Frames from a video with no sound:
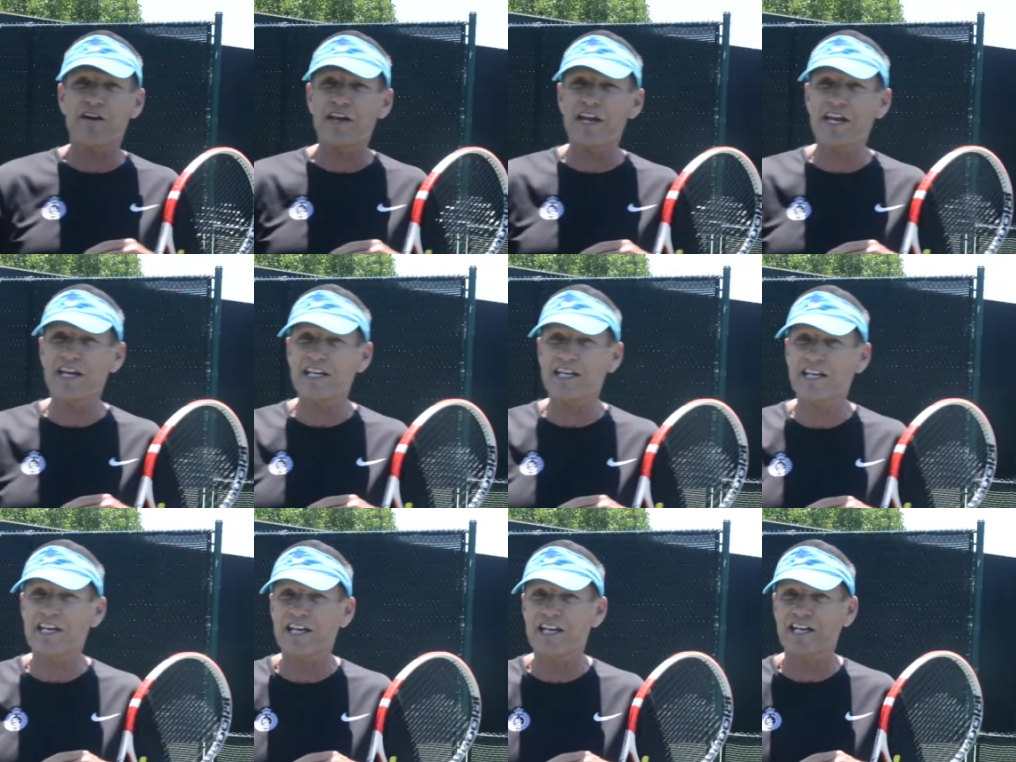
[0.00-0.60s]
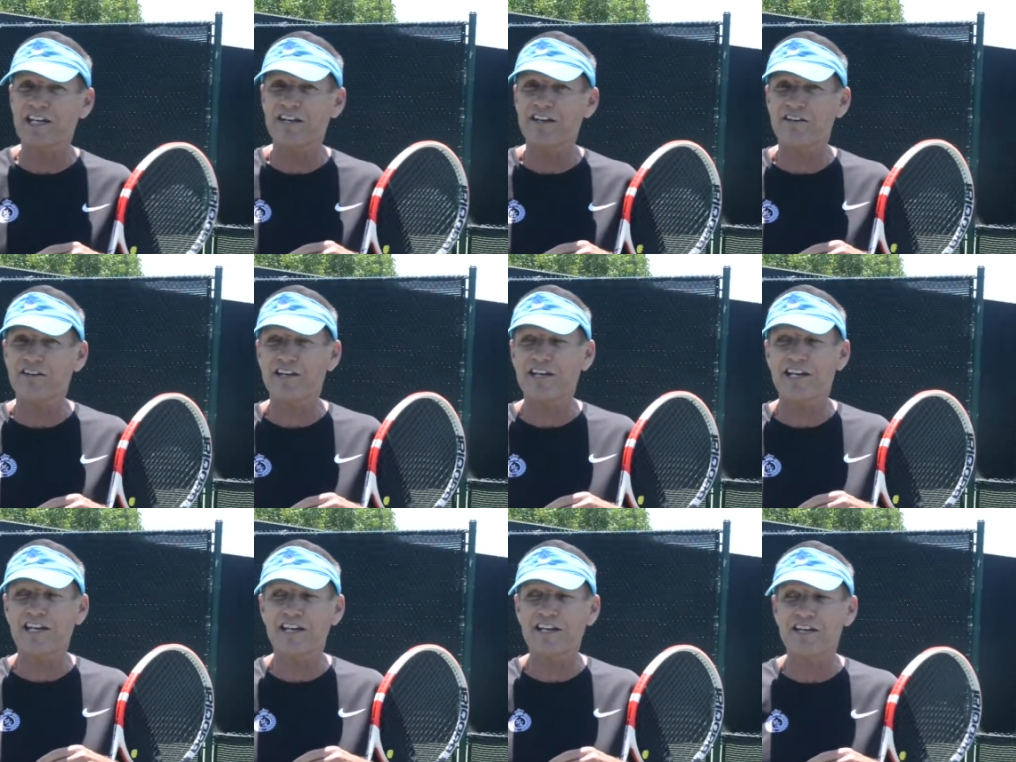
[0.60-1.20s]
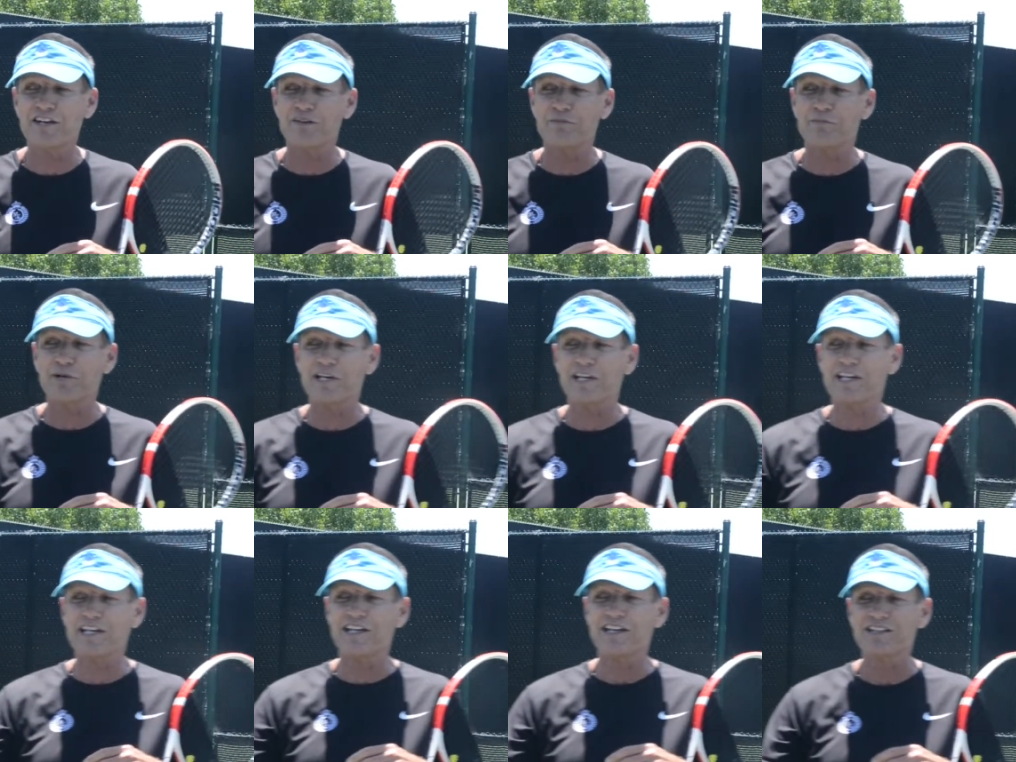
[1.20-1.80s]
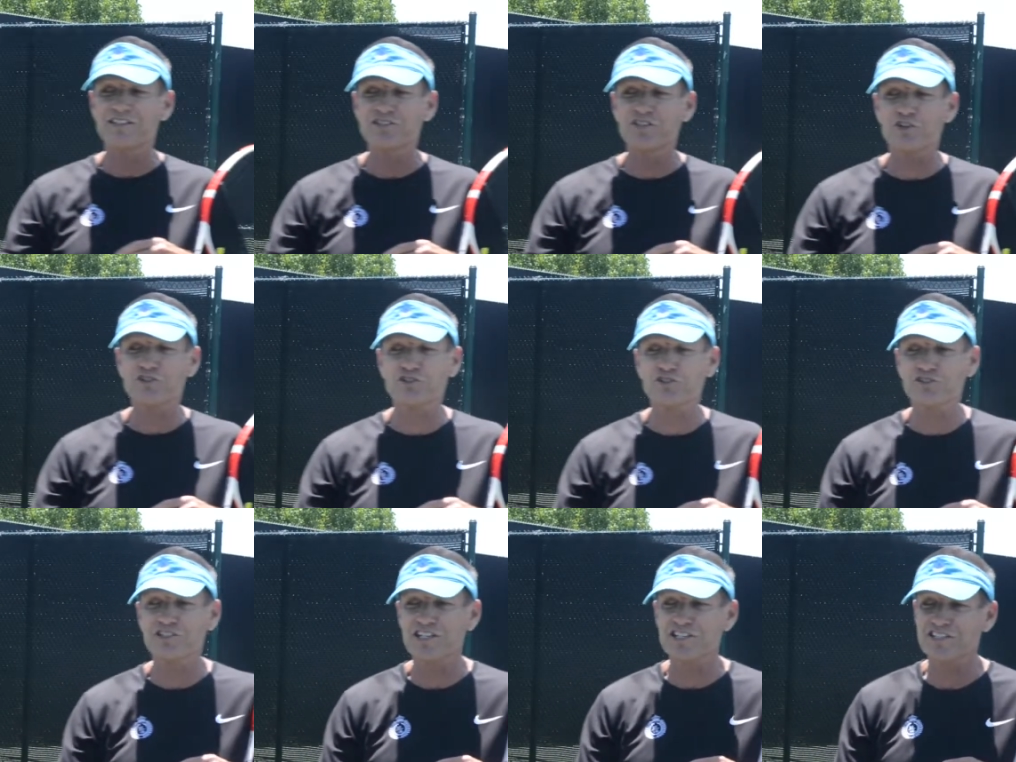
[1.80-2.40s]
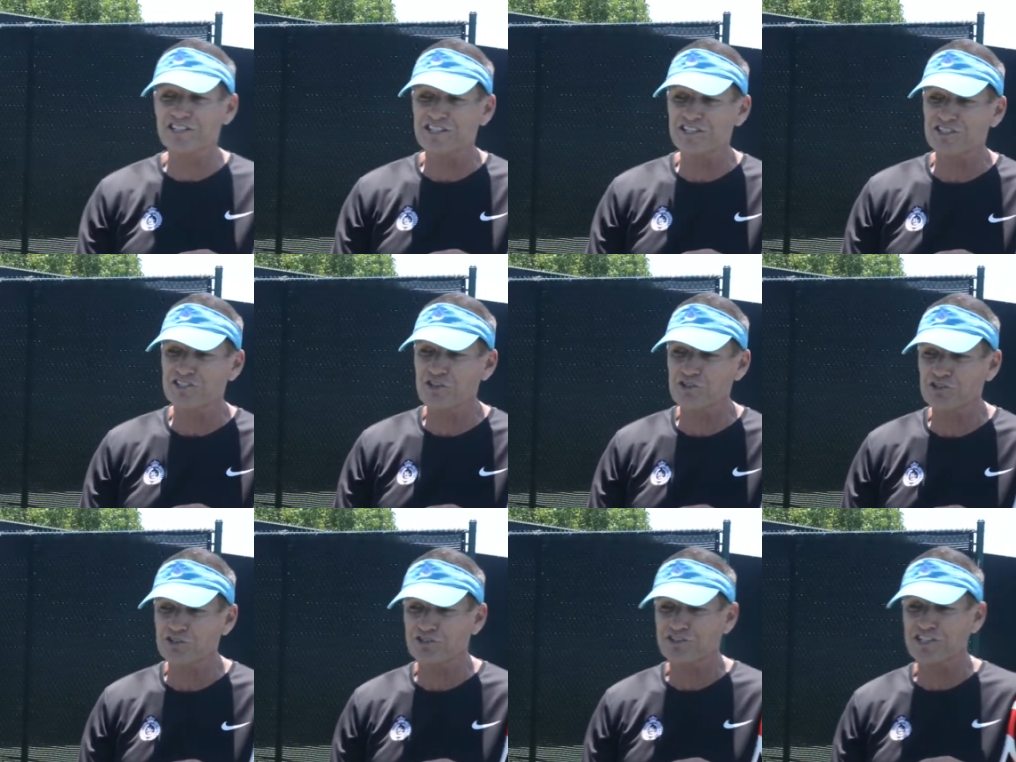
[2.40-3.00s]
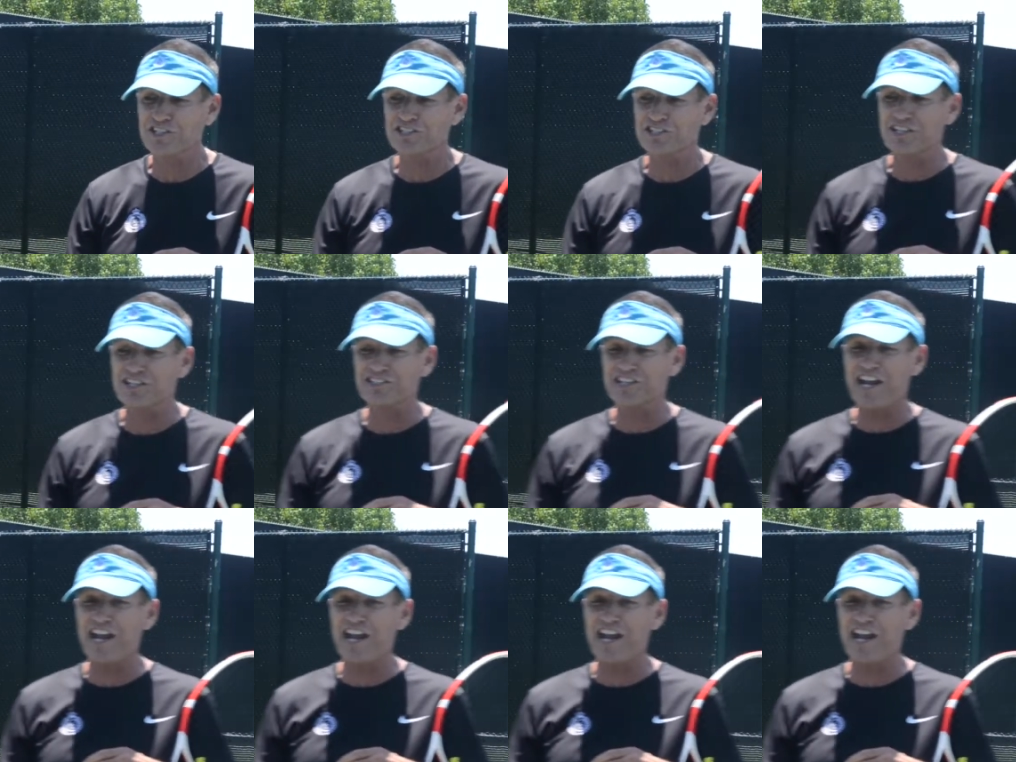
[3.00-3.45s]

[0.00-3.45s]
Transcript: Andy, get in here, get in here, buddy. Social distance, social distance.